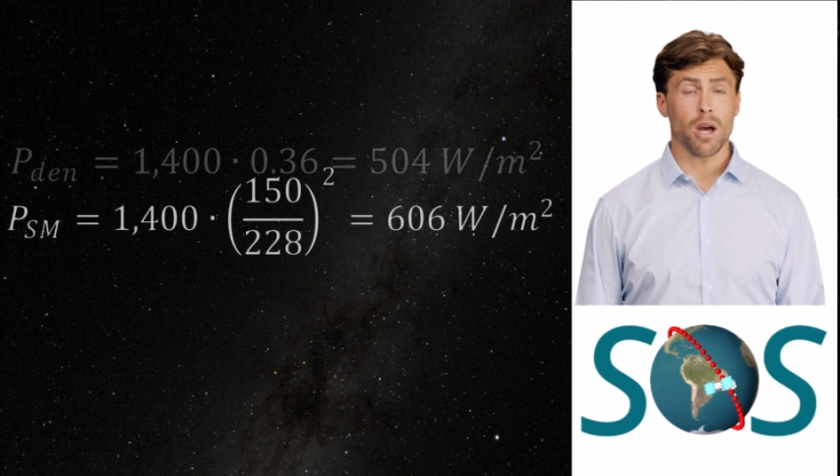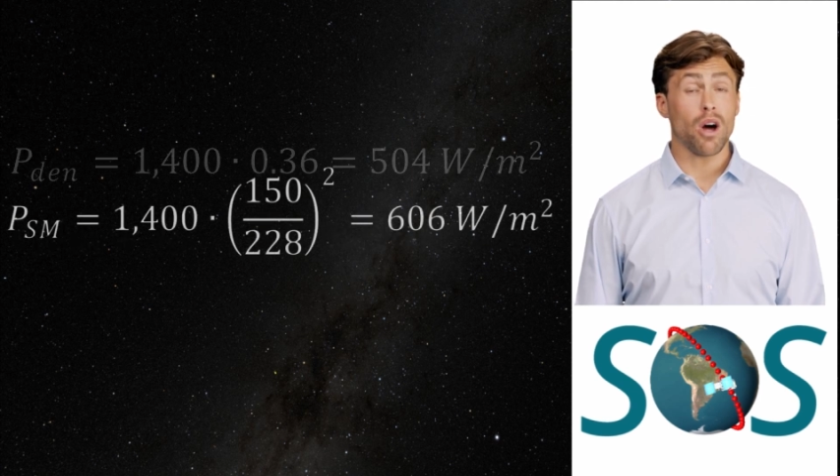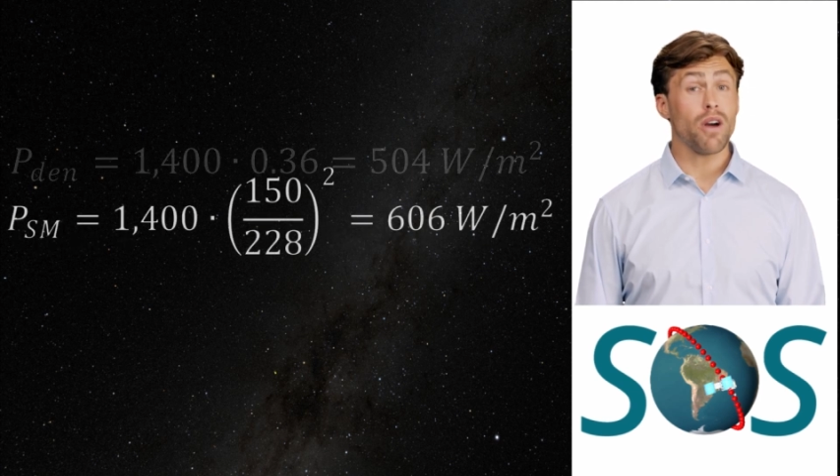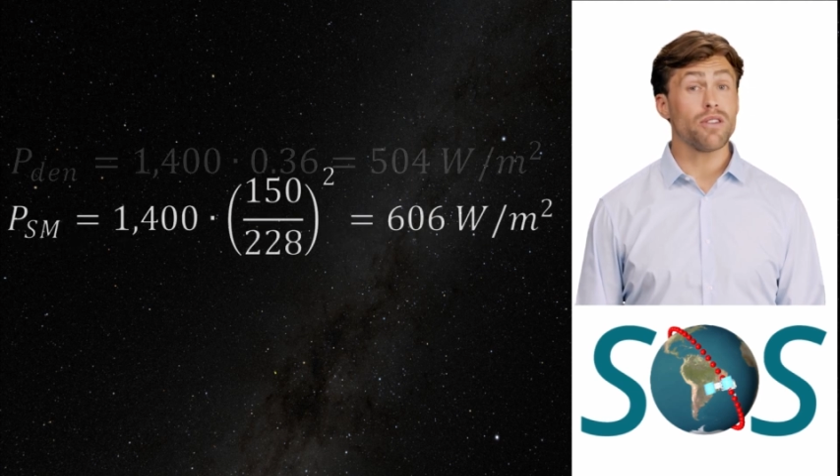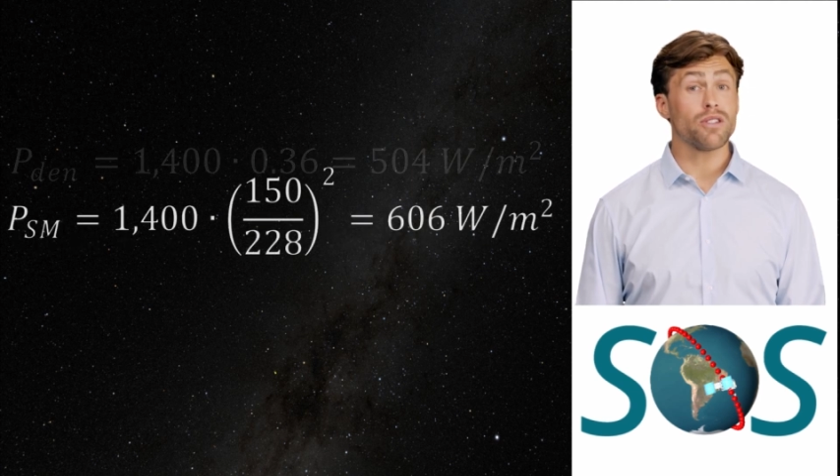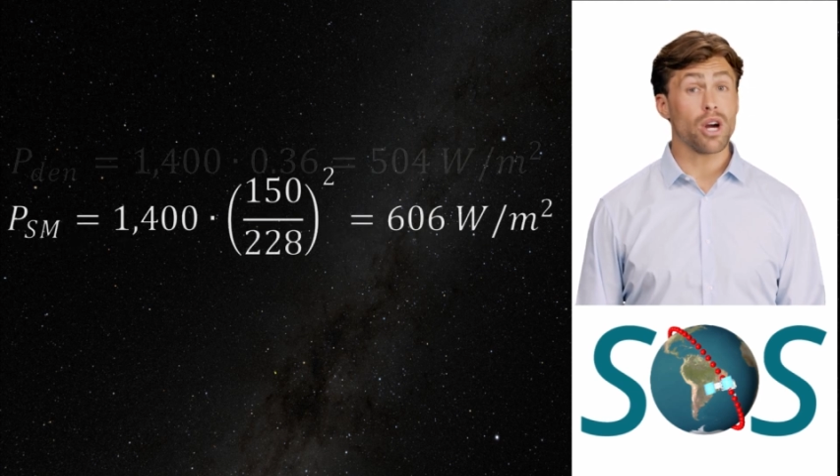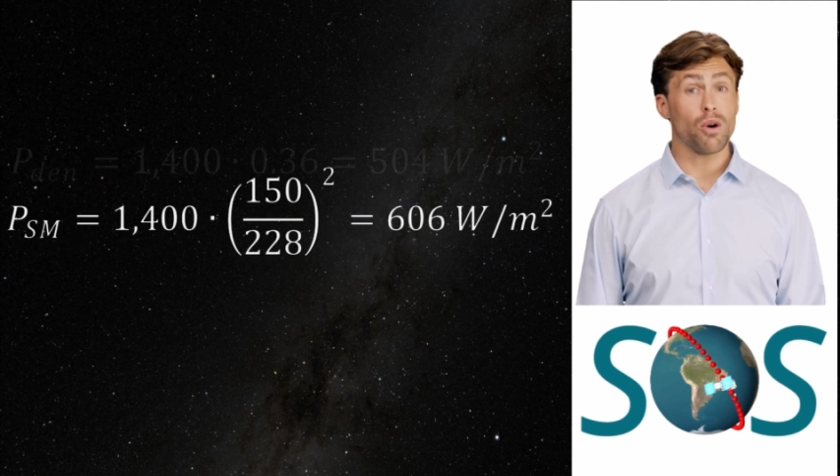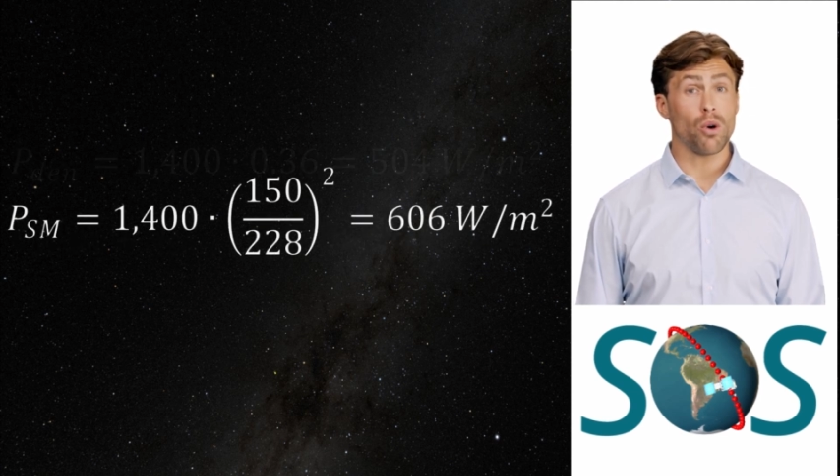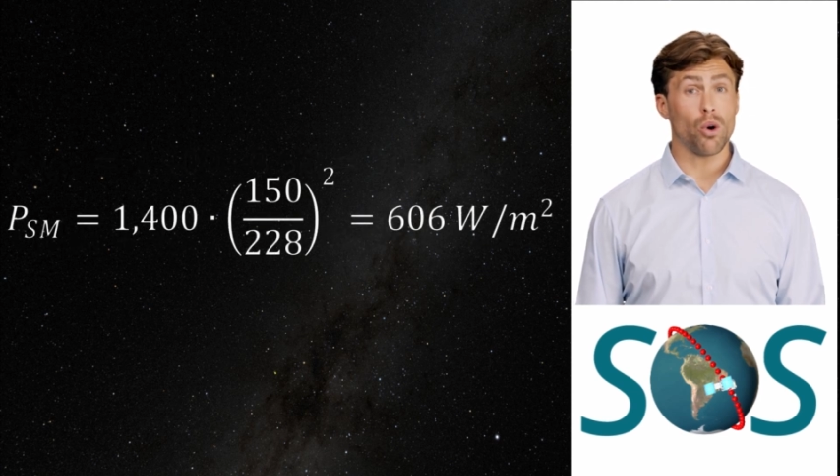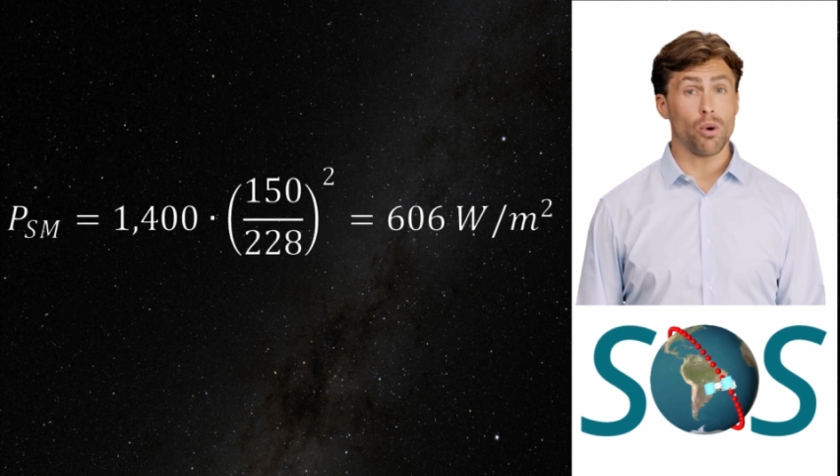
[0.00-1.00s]
Earth's
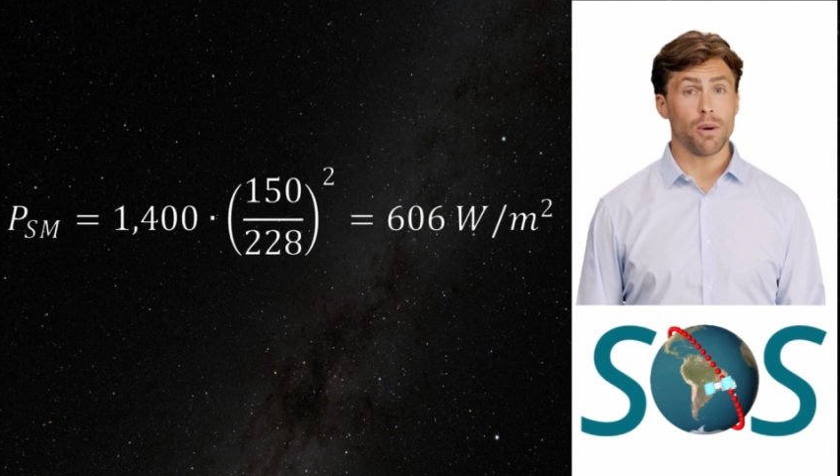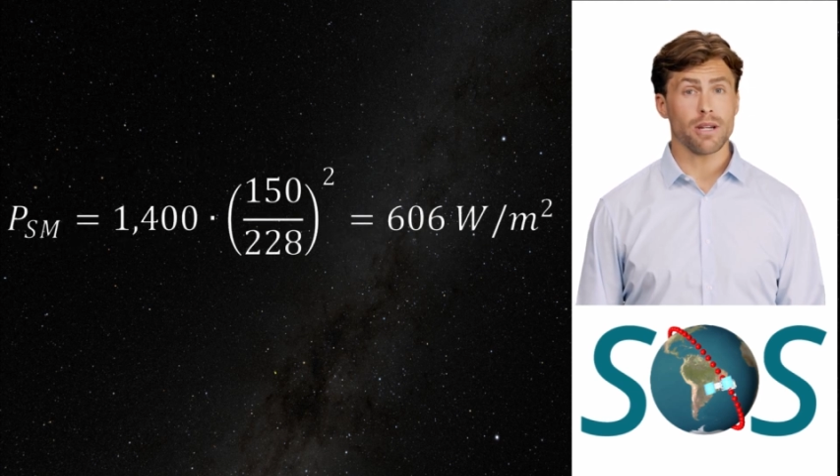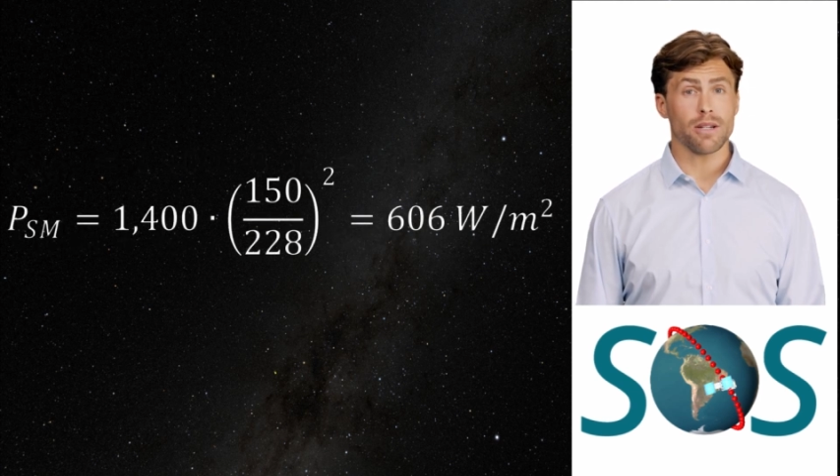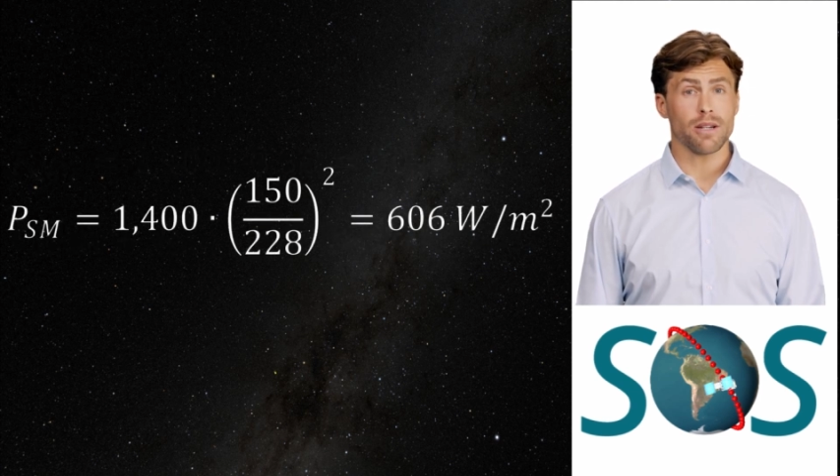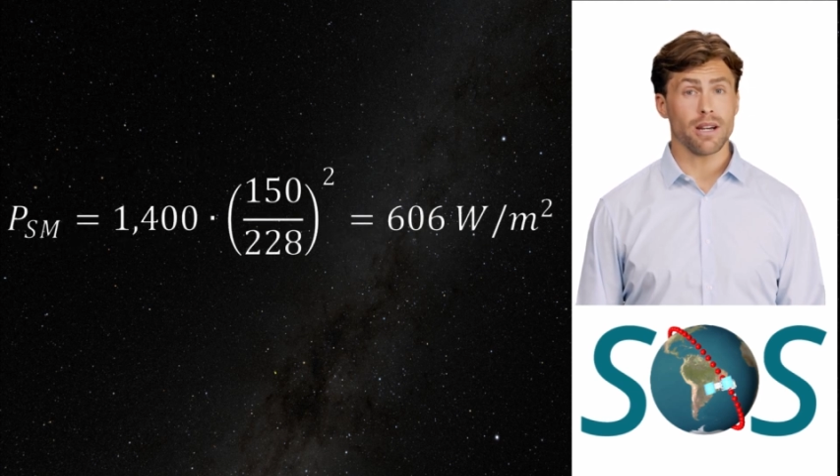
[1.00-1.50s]
solar orbit